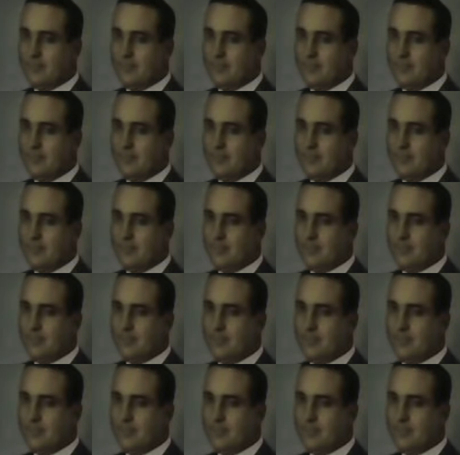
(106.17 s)

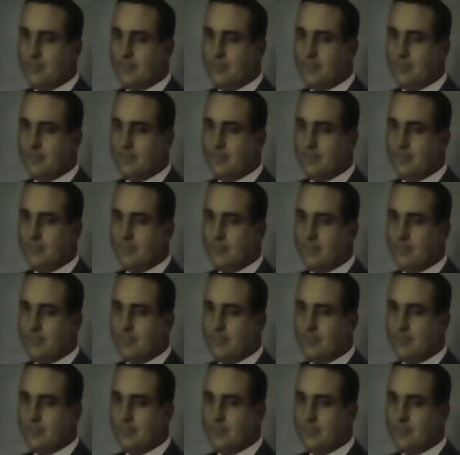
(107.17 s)

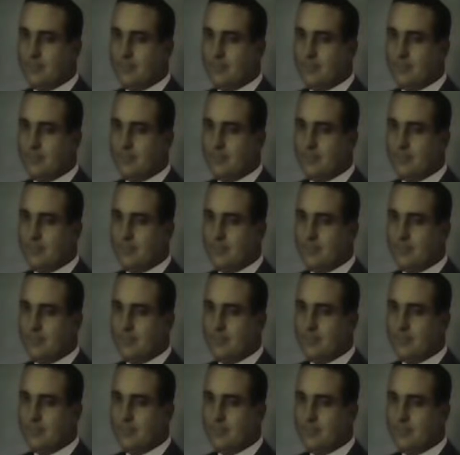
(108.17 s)

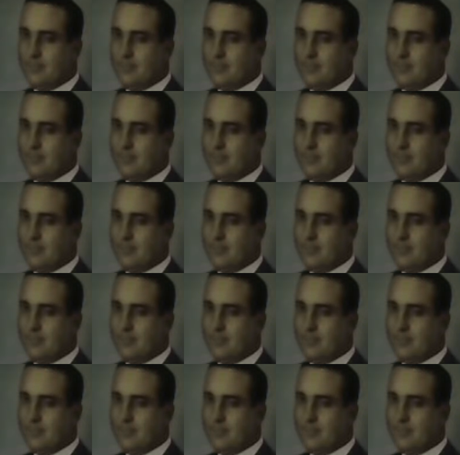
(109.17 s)

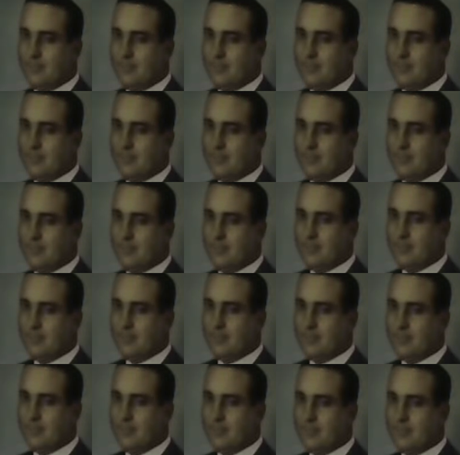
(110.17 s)

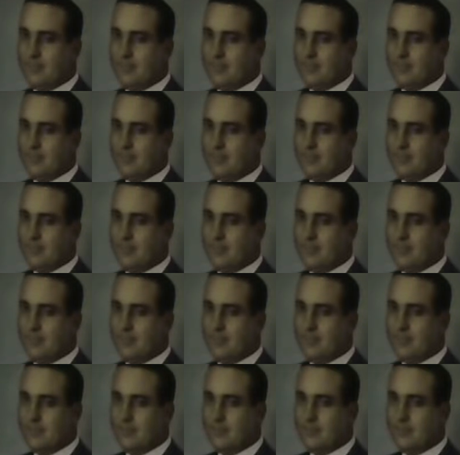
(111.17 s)

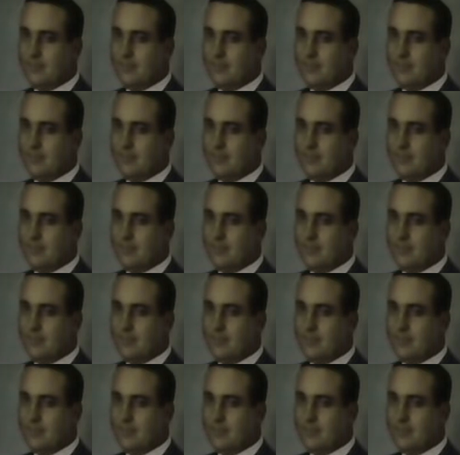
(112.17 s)

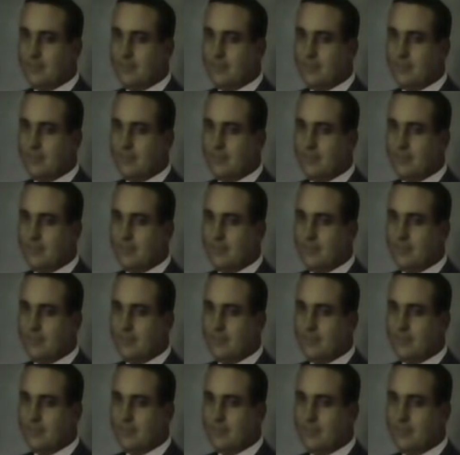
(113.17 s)
[no speech]